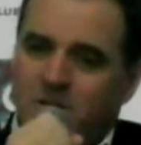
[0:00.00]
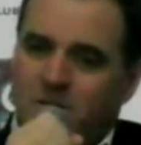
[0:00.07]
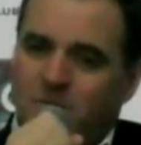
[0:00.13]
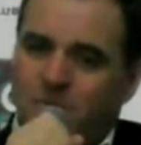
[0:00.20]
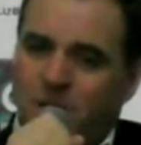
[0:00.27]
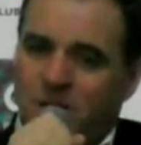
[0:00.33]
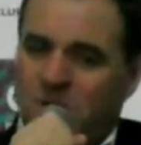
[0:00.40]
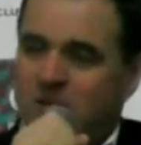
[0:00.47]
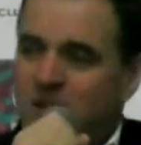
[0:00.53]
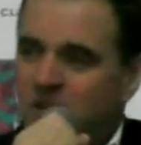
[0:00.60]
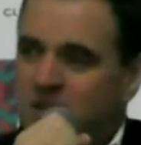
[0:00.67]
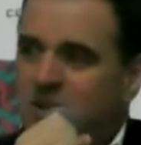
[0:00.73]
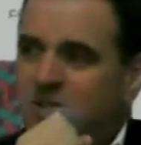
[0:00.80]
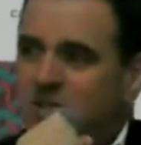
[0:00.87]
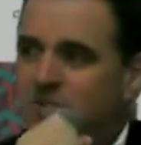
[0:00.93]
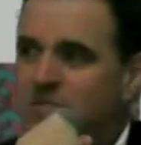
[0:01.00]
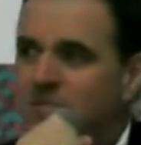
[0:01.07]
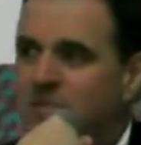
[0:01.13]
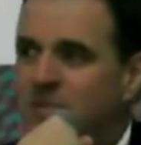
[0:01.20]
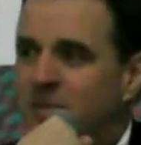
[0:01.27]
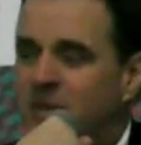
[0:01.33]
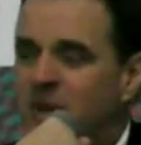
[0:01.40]
politics
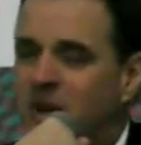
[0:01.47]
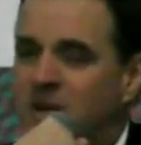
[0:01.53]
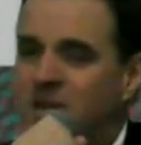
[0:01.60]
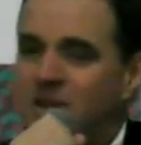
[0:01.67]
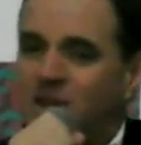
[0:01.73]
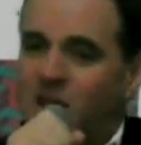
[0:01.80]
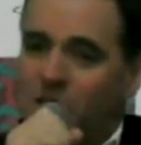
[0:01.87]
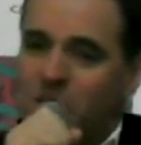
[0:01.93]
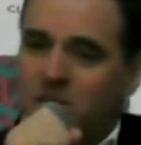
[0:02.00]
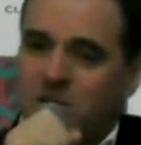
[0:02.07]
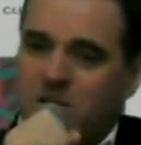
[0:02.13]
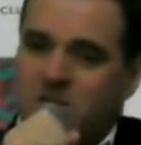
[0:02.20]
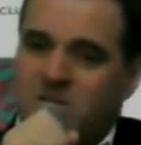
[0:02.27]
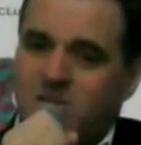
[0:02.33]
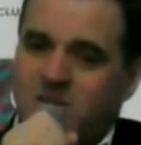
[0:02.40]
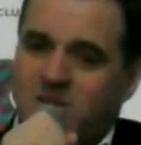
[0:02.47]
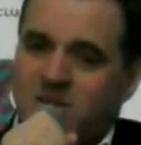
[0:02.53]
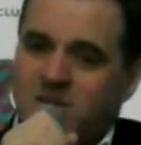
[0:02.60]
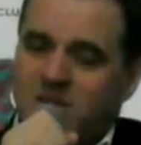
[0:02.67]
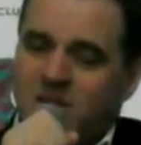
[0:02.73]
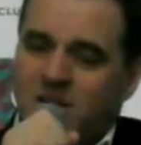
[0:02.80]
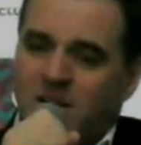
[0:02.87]
and economics,
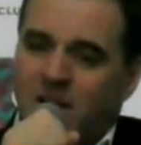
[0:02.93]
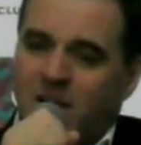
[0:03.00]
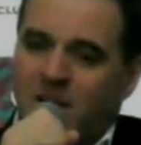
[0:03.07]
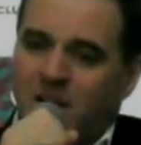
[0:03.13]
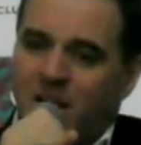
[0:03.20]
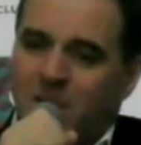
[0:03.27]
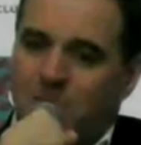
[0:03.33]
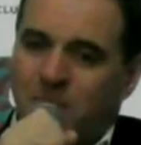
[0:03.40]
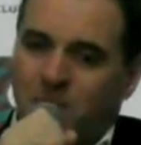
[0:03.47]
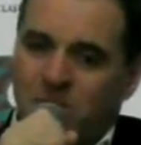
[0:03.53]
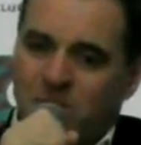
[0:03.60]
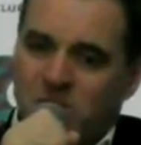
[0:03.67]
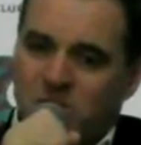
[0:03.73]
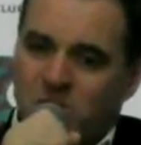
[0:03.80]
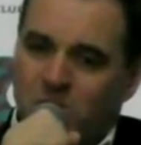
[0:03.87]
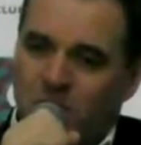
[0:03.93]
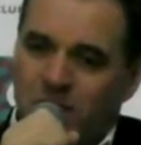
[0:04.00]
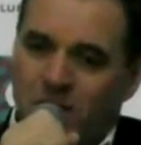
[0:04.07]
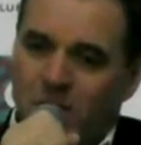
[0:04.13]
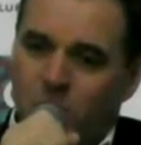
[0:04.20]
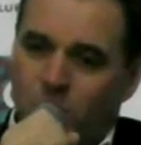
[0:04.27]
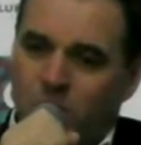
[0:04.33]
I publish a
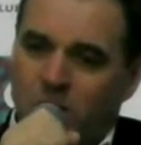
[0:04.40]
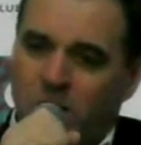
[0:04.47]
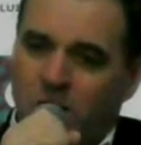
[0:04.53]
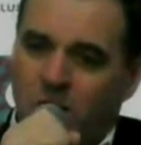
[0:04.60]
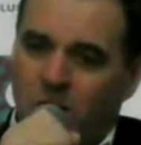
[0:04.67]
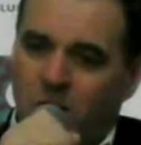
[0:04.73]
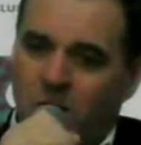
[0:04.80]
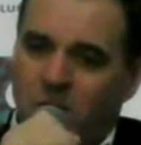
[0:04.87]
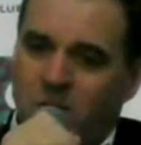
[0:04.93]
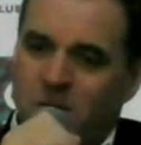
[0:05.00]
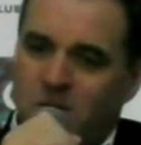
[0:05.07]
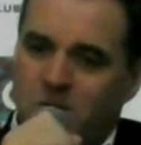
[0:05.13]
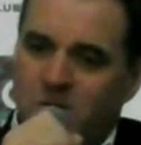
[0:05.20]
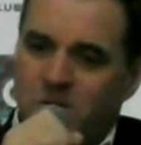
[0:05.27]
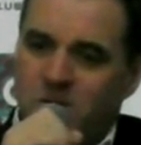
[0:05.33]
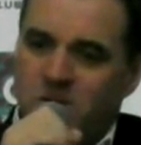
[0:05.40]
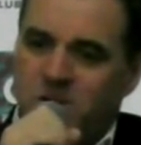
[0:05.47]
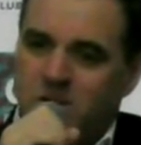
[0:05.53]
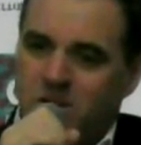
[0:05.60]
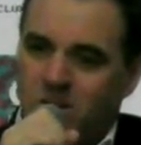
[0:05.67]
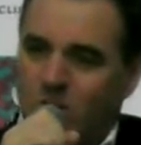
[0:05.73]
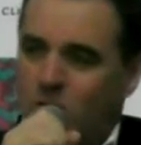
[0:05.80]
regular weekly column in the
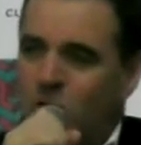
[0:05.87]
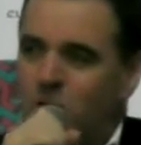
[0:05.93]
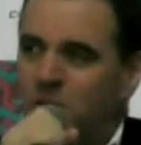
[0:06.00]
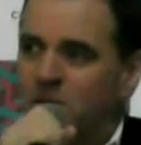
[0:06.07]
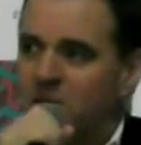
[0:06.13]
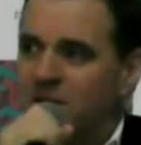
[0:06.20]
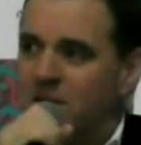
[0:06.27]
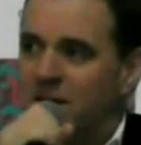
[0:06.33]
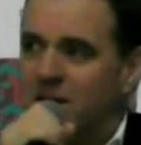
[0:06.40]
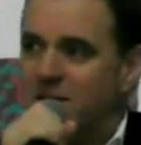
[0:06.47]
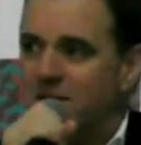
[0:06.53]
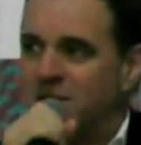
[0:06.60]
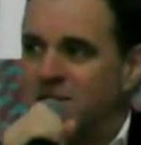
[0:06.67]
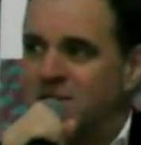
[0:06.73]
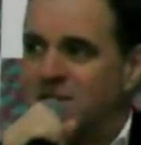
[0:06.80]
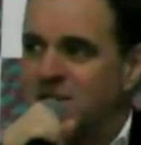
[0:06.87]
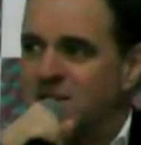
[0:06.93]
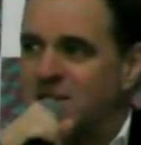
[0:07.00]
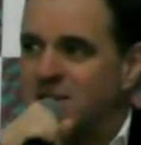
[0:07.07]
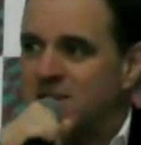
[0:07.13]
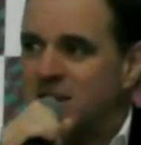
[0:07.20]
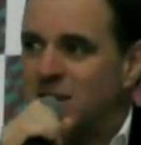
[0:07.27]
Boston Globe and the London
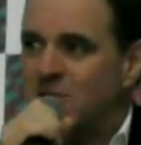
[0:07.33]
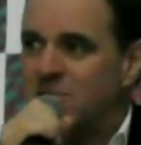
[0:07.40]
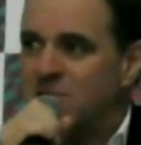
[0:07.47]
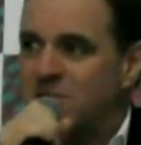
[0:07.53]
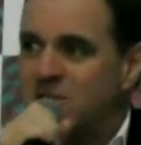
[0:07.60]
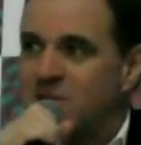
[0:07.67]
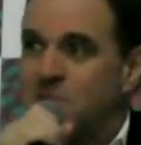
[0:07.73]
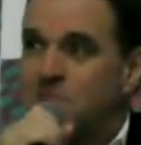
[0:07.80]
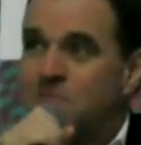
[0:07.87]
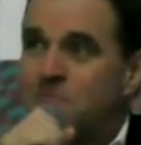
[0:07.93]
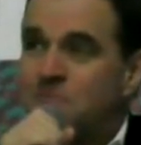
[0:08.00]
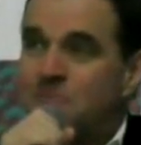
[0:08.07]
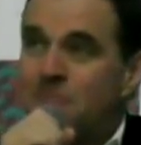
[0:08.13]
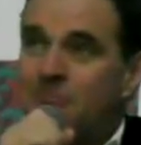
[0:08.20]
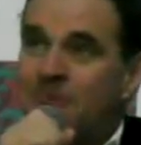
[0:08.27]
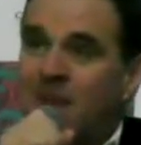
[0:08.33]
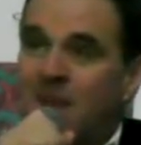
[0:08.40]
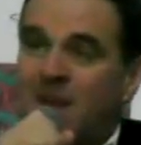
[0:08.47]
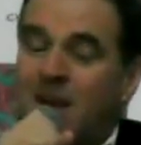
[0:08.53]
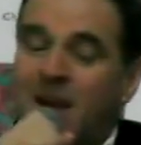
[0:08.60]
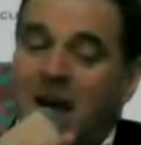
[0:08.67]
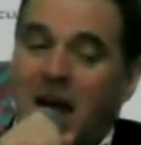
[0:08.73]
Sunday Times.
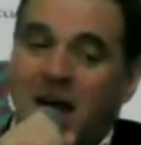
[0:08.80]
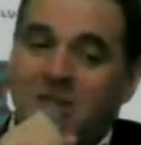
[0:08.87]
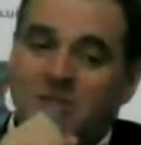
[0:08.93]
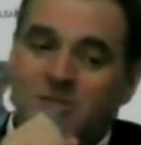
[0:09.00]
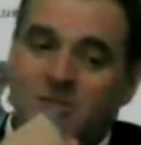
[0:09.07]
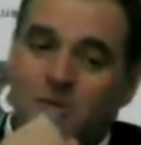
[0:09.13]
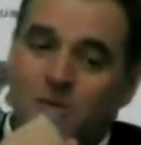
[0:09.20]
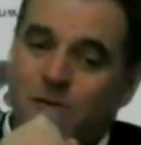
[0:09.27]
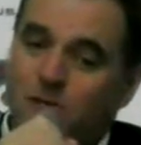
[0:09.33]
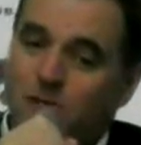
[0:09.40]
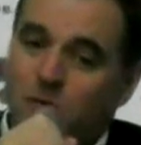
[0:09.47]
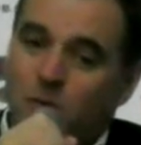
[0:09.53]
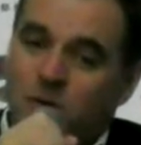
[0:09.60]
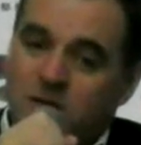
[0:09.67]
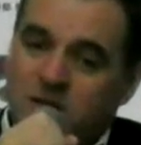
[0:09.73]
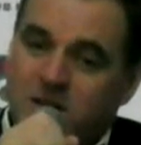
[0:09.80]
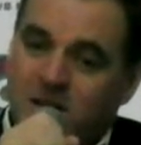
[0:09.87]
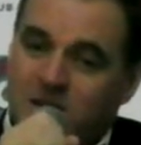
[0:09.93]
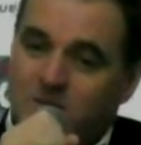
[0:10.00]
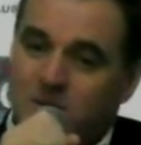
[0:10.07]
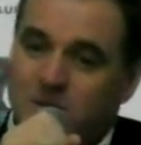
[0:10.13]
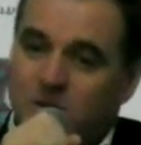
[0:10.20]
And so if you want to
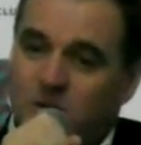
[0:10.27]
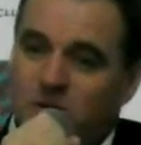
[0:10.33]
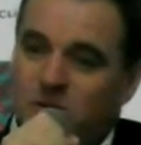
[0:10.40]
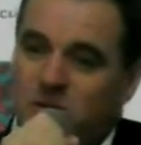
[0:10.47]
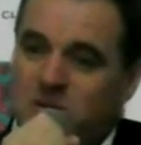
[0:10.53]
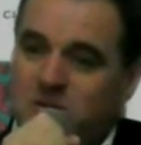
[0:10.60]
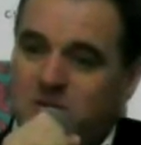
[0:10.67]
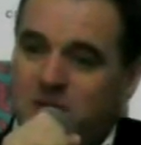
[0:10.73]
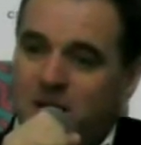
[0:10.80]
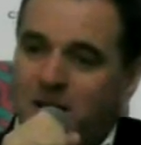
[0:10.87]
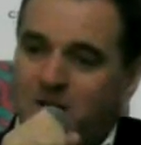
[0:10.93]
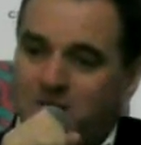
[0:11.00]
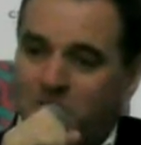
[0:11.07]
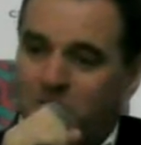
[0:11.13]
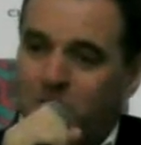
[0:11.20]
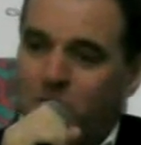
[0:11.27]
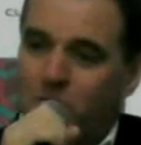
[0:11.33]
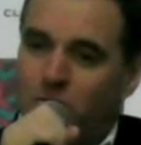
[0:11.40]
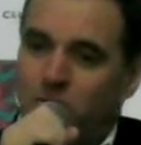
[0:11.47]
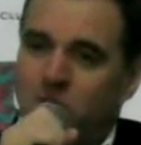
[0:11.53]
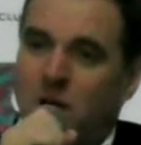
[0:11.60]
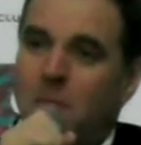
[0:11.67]
ask me questions about
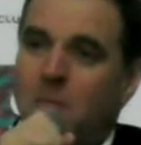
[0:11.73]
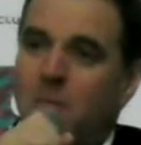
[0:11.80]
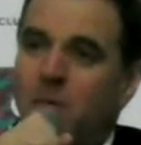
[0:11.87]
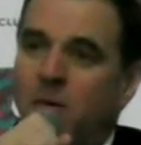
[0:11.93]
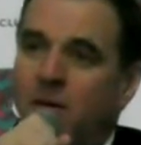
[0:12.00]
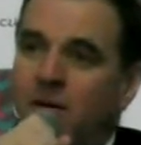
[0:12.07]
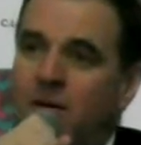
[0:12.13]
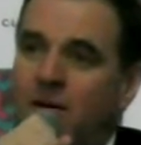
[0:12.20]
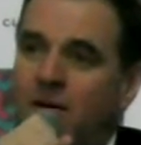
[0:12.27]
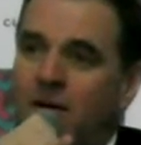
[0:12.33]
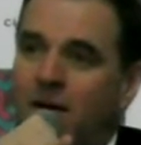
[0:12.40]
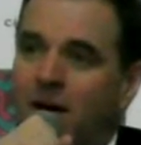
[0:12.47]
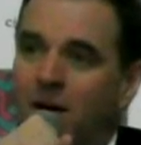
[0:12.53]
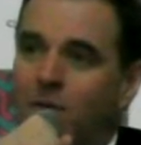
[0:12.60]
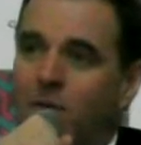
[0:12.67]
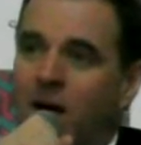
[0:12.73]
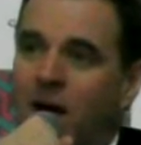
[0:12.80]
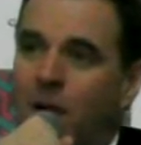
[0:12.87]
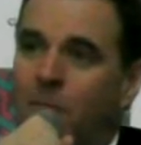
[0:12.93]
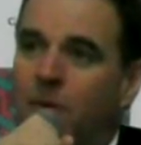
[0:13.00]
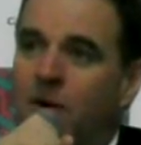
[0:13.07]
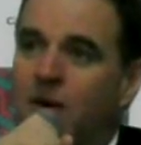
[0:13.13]
Donald Trump, I will
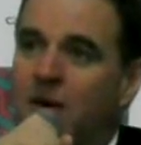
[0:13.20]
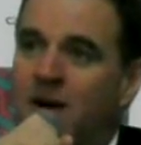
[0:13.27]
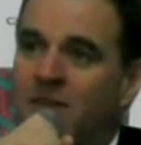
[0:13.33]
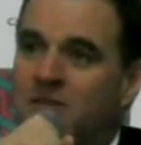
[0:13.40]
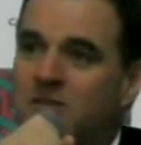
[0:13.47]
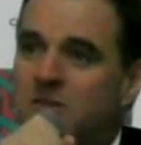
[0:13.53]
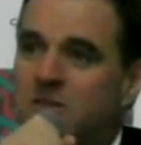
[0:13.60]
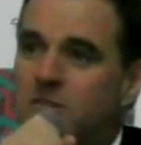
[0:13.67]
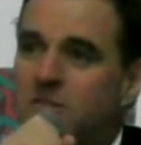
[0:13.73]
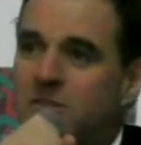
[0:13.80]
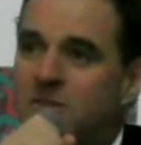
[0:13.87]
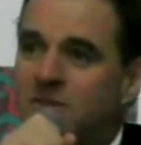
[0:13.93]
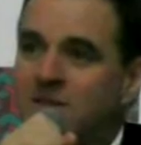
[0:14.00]
happily answer them.